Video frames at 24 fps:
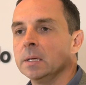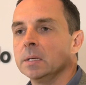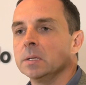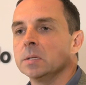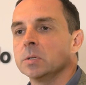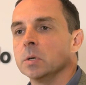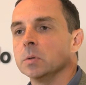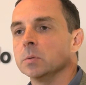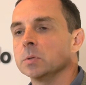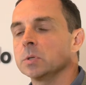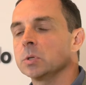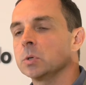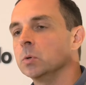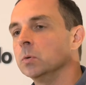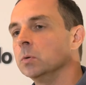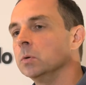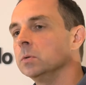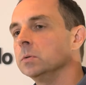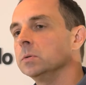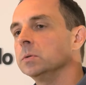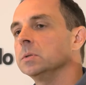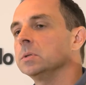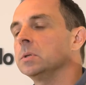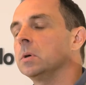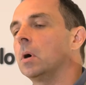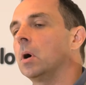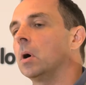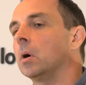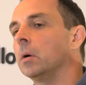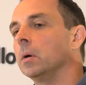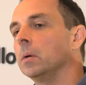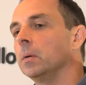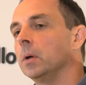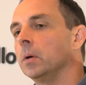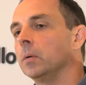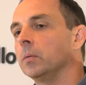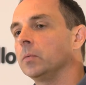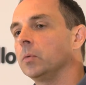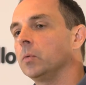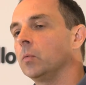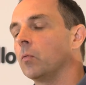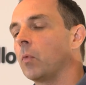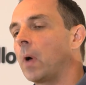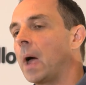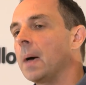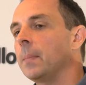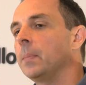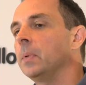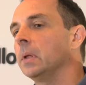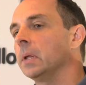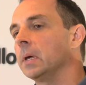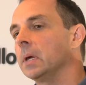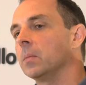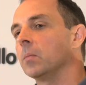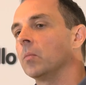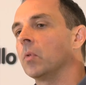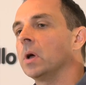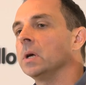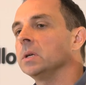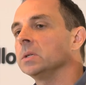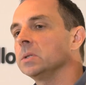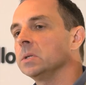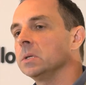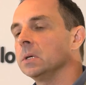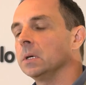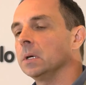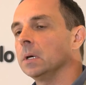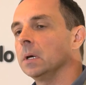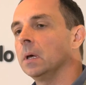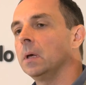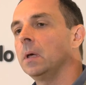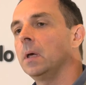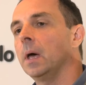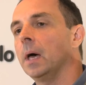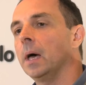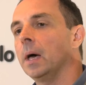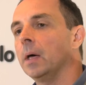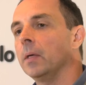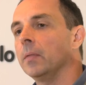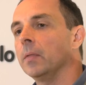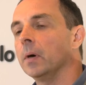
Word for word: So schools are rapidly embracing uh,